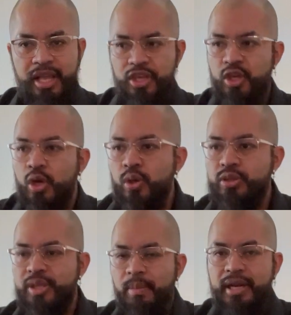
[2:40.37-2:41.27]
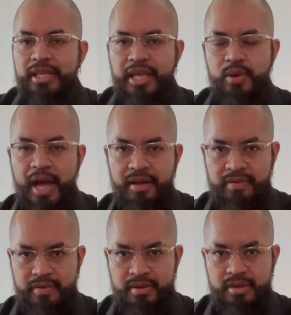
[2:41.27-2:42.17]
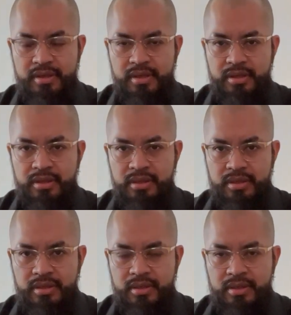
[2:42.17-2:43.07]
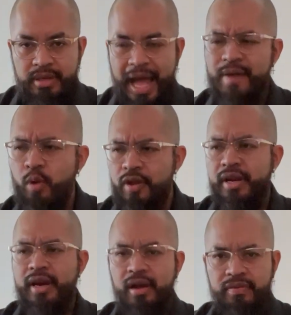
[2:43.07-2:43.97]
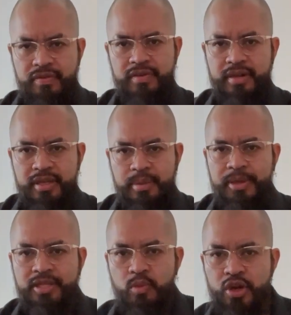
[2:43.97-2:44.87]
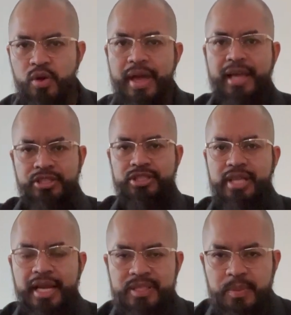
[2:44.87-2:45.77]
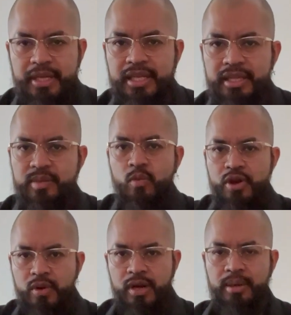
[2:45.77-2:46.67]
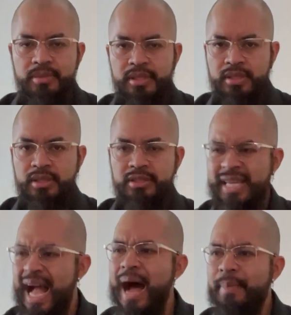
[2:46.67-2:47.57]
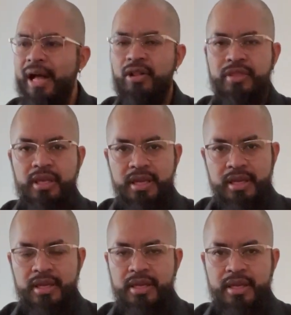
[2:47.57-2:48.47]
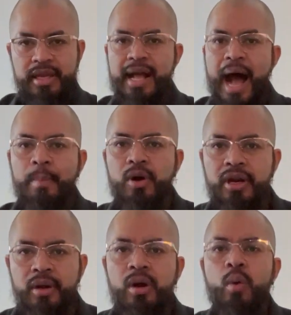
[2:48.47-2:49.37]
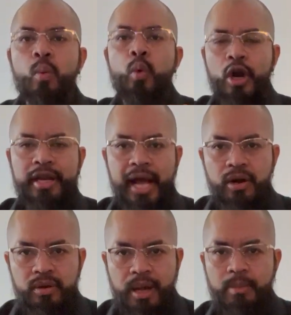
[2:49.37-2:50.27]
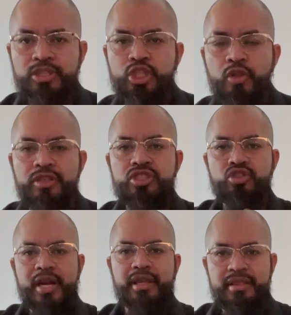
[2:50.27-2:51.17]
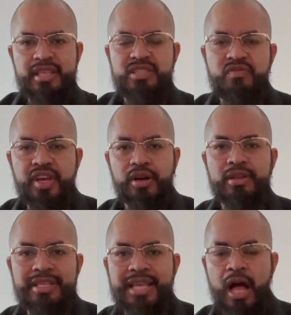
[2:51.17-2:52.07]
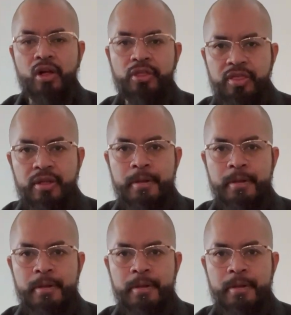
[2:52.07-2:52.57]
Use the money that you have. I have more than enough. Because the more you exercise money, the more you'll come. Say, I'm healthy. I'm gonna work out. I'm gonna show the strength, this vigor, this health.